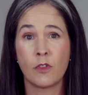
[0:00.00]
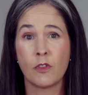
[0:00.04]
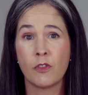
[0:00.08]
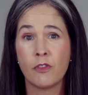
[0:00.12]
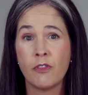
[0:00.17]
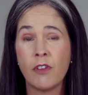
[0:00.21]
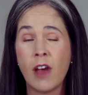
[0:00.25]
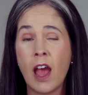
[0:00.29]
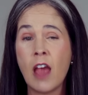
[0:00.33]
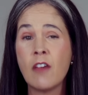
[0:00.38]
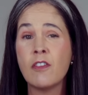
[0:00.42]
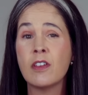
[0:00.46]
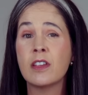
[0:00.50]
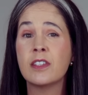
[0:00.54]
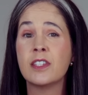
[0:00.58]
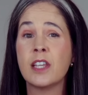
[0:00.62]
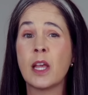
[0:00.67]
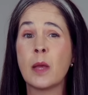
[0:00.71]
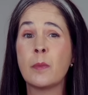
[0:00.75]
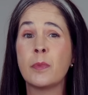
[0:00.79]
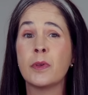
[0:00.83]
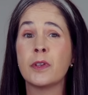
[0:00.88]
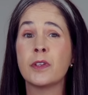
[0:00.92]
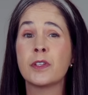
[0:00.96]
5
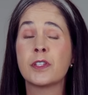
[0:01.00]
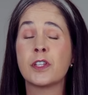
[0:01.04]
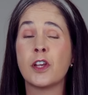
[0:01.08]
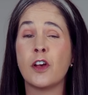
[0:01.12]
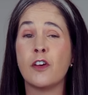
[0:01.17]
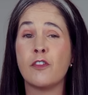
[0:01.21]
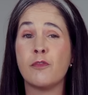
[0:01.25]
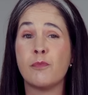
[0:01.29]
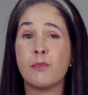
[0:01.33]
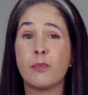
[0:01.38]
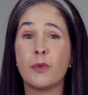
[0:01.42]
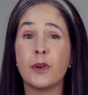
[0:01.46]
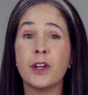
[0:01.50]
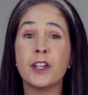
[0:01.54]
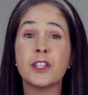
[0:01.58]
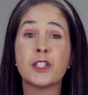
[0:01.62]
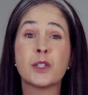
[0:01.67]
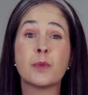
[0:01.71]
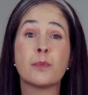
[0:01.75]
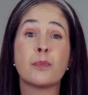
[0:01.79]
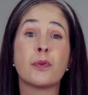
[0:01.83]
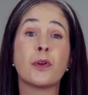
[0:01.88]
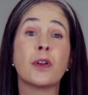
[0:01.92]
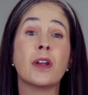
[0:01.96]
examples of
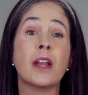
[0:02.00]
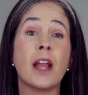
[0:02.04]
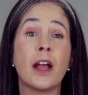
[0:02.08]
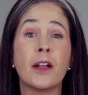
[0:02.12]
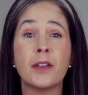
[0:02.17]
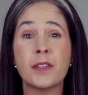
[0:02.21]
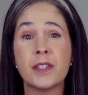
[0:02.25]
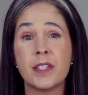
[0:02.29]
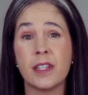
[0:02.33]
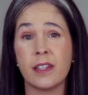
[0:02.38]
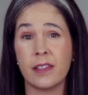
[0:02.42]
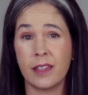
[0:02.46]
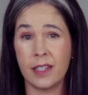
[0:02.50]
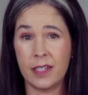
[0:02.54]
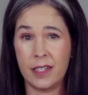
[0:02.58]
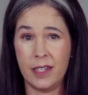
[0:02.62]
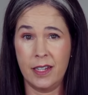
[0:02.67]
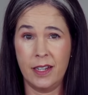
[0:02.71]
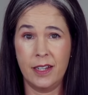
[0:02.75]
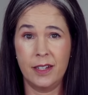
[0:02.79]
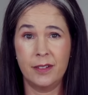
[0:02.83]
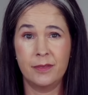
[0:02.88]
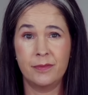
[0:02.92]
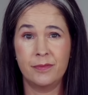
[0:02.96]
Brits pronouncing the
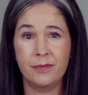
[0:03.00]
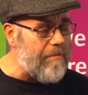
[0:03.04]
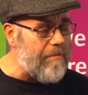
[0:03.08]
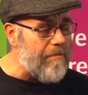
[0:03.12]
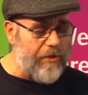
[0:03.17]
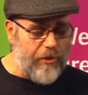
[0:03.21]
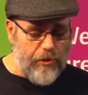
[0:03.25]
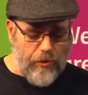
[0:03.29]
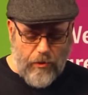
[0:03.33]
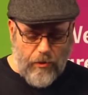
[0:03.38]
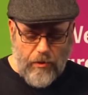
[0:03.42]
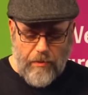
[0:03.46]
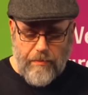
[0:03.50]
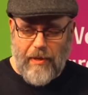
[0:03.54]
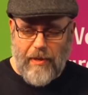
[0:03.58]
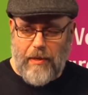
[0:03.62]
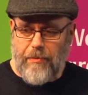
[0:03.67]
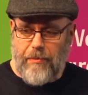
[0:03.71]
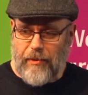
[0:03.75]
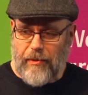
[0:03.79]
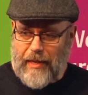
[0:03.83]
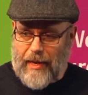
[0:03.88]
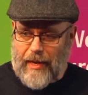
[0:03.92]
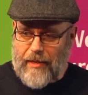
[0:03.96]
T. I'm sure
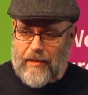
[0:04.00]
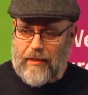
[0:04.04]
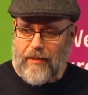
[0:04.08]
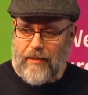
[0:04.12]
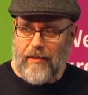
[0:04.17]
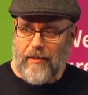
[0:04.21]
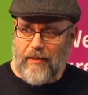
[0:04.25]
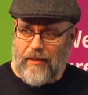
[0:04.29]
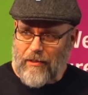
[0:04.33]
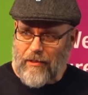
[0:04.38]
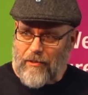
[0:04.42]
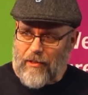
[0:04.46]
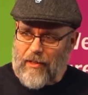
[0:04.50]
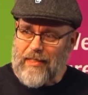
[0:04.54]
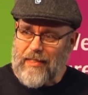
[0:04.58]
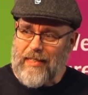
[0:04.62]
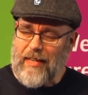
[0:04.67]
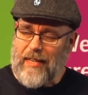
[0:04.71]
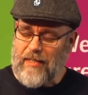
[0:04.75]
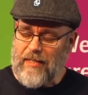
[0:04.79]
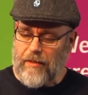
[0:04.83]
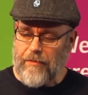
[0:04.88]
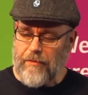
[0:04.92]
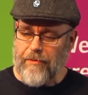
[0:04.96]
people can
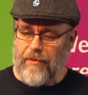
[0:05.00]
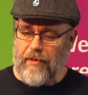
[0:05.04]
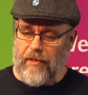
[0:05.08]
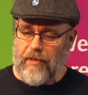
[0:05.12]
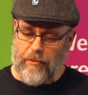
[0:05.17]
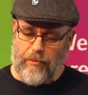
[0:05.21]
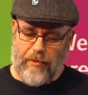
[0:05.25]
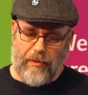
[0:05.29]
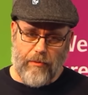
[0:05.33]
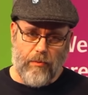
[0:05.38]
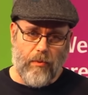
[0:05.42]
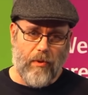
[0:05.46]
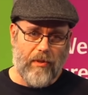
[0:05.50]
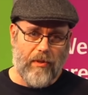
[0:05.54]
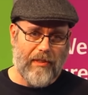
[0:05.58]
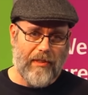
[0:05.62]
identify with